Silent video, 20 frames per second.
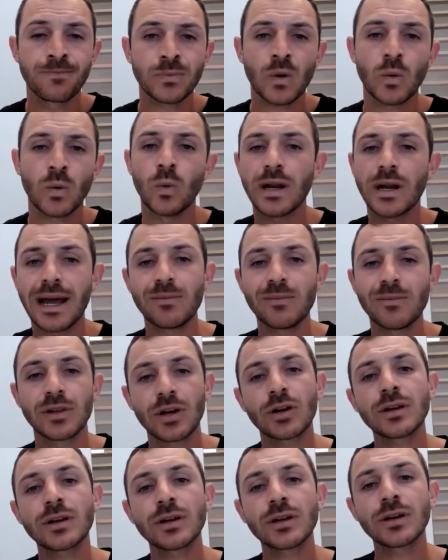What I'm
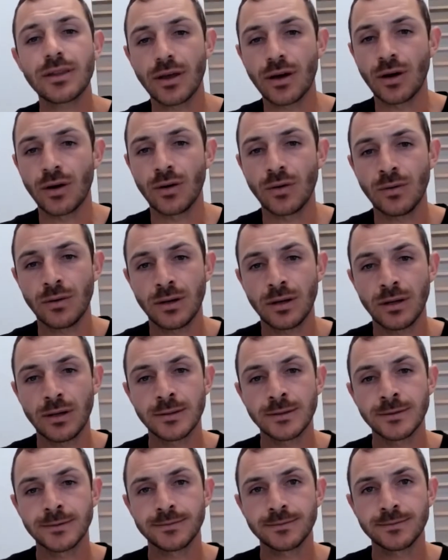learning though,
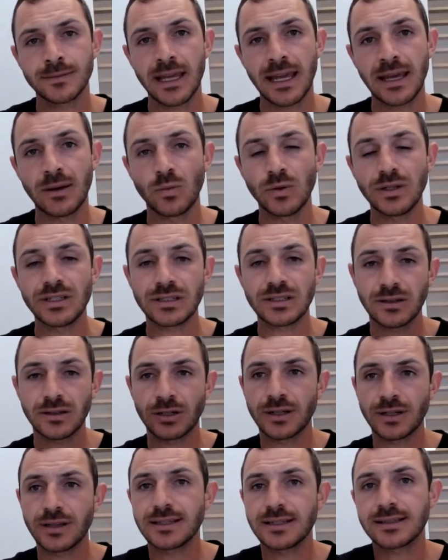and we just
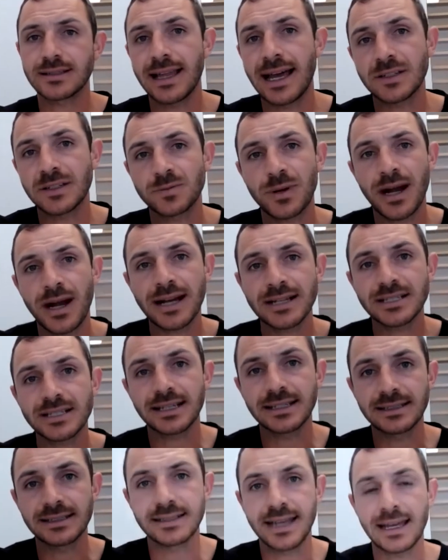learned in this last
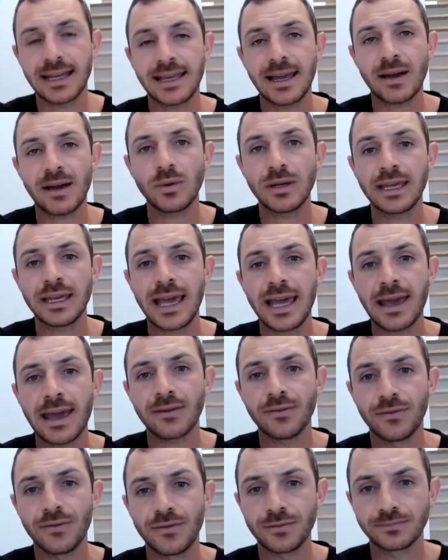project, is that, we
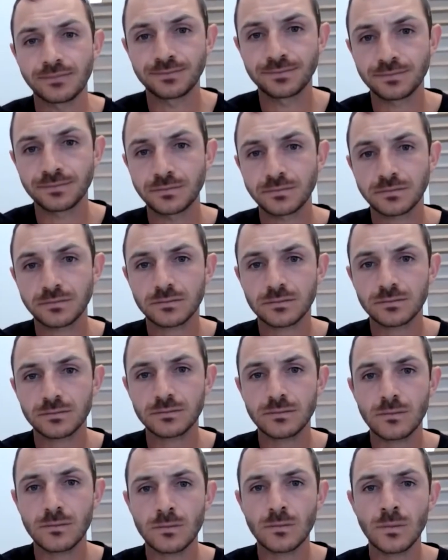gave
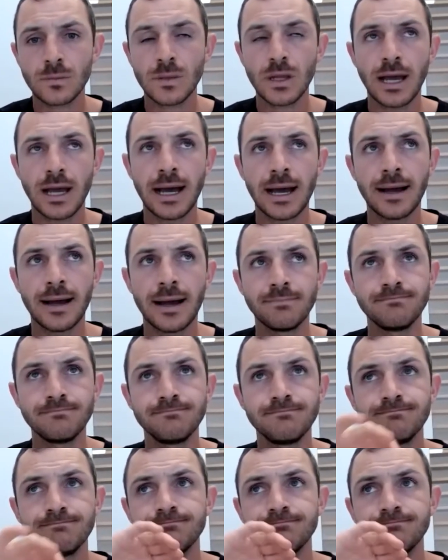them